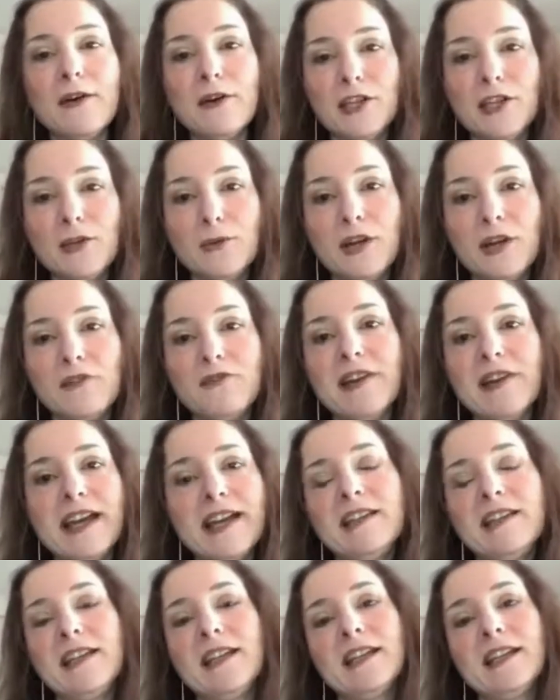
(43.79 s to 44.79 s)
and you are
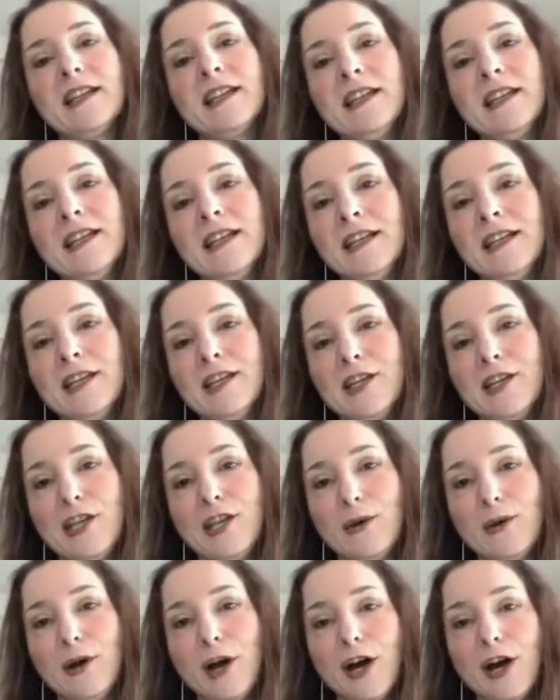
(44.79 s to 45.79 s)
inviting,
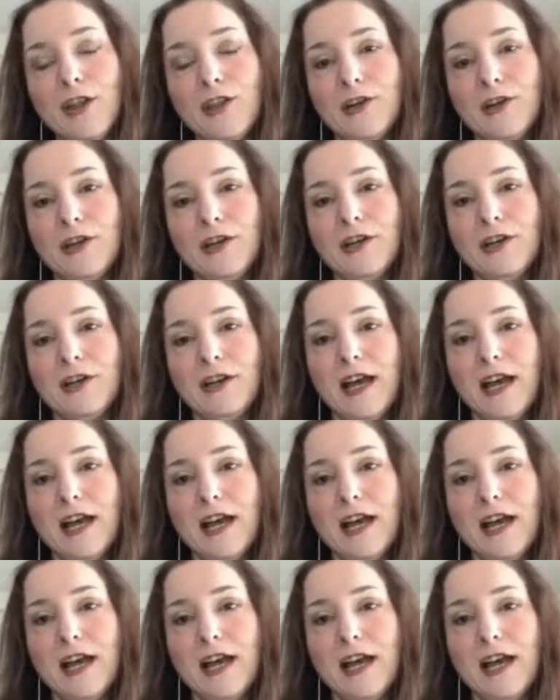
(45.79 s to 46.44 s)
other